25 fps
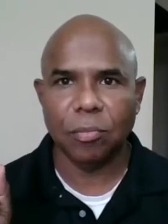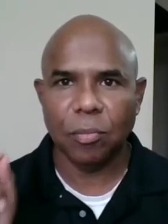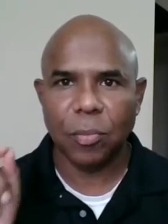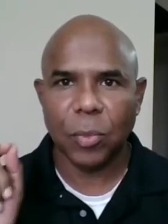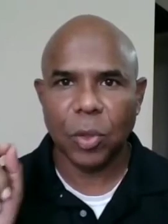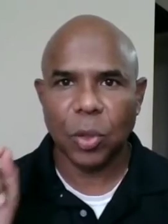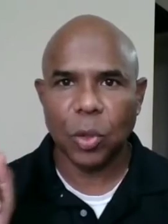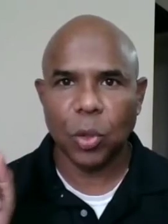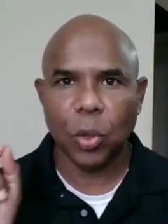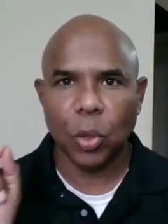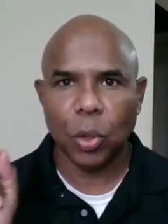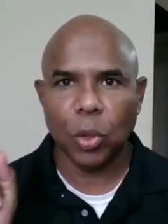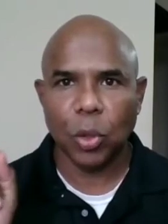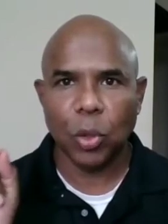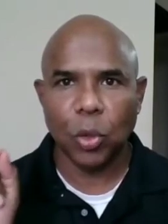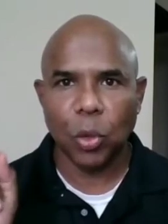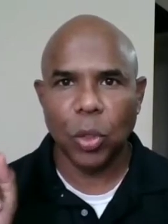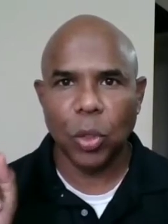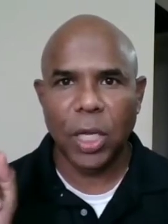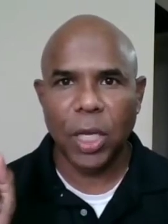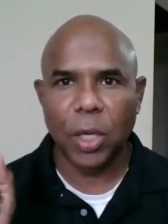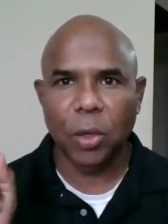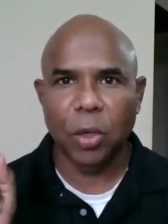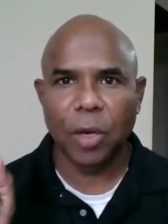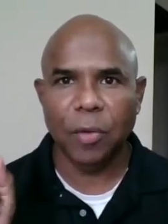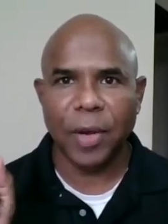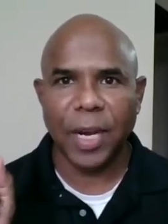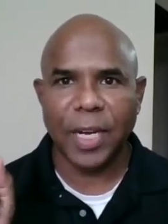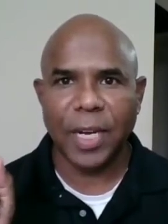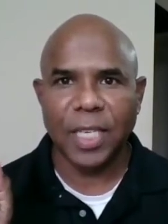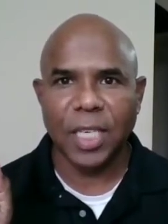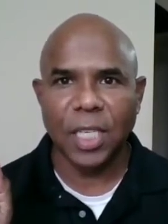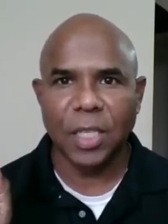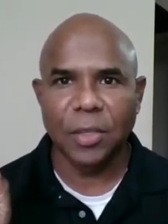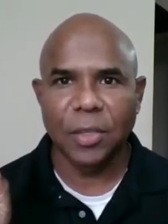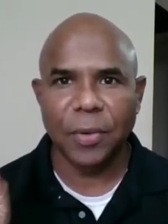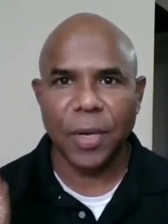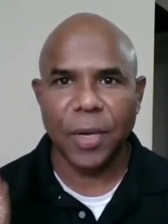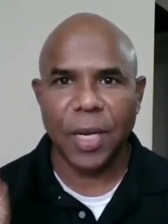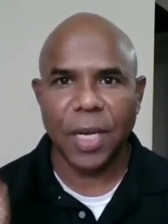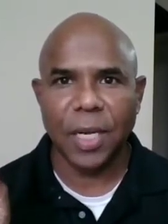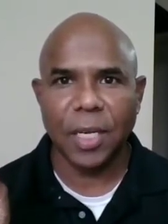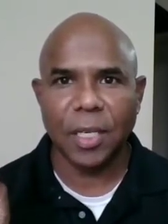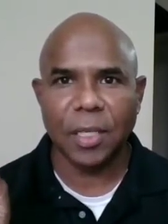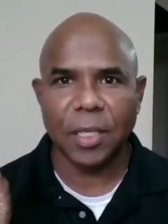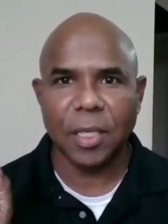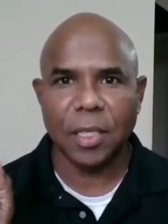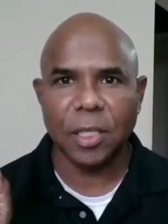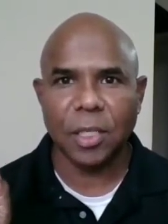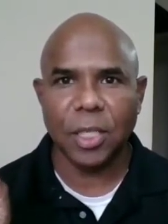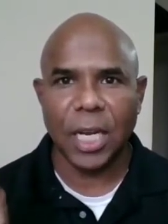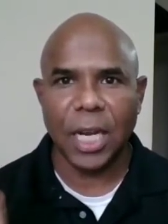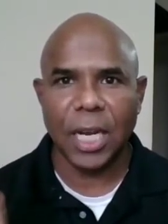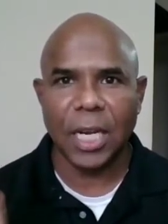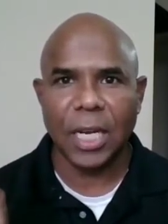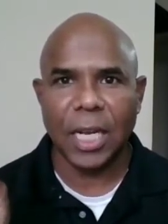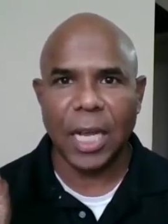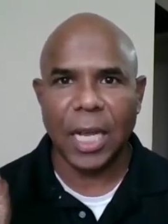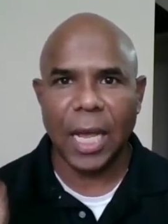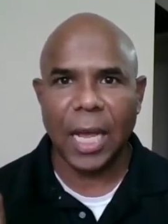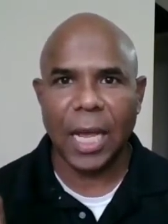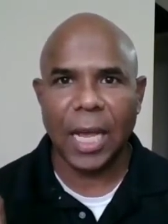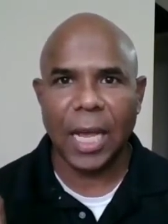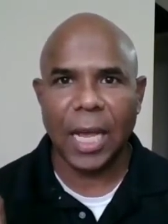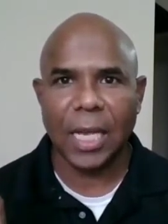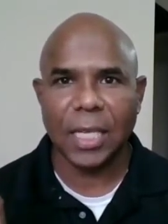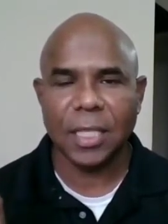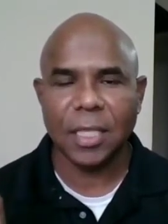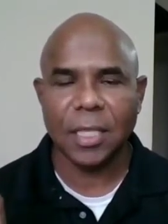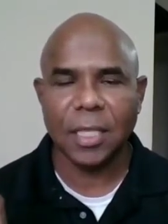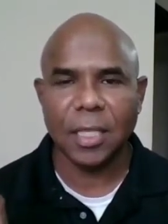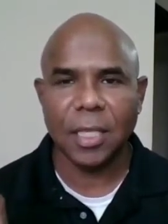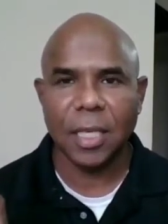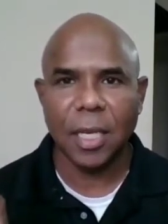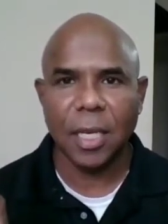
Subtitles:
So today you have identified this child has